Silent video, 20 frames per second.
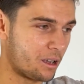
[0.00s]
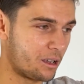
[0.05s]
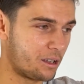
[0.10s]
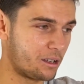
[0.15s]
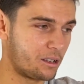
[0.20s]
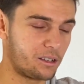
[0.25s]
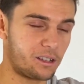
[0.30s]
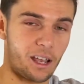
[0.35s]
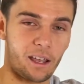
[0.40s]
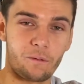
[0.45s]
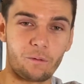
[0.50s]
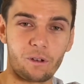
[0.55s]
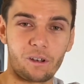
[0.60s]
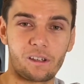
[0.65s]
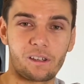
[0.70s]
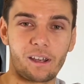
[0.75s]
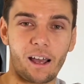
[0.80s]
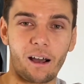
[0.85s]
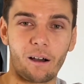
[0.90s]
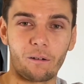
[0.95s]
Say we
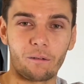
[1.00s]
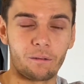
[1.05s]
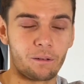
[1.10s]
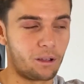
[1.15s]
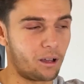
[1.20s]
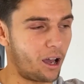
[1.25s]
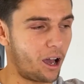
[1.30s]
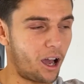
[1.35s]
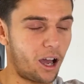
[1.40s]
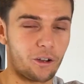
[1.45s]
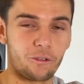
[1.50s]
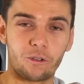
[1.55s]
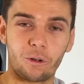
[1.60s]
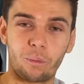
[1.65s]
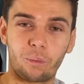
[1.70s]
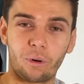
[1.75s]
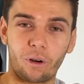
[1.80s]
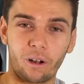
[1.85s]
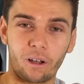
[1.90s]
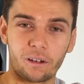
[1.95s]
sell 100
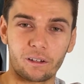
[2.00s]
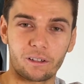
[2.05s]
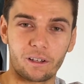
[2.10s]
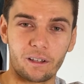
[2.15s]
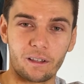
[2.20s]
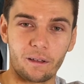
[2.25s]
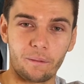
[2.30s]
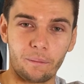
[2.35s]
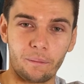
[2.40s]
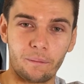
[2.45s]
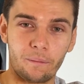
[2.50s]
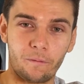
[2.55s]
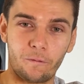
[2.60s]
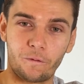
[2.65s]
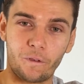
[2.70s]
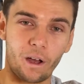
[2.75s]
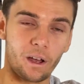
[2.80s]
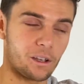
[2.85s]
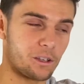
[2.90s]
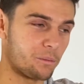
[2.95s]
products in the
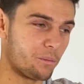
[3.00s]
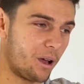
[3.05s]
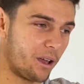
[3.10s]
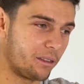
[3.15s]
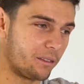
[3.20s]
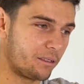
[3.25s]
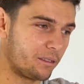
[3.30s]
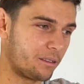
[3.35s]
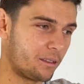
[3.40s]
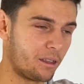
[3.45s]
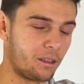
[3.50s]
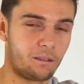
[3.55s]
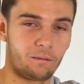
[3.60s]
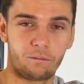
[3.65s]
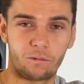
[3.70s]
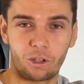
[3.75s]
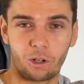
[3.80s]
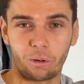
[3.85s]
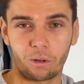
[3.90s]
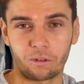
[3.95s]
first month,
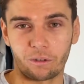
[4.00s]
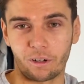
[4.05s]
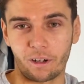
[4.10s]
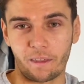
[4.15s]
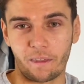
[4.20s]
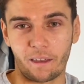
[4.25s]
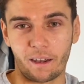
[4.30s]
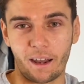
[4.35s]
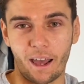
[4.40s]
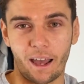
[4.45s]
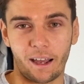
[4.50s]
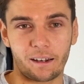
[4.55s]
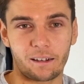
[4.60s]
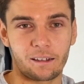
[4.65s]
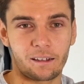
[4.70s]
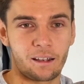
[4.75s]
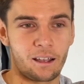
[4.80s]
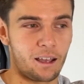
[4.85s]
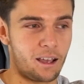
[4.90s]
200 in the next.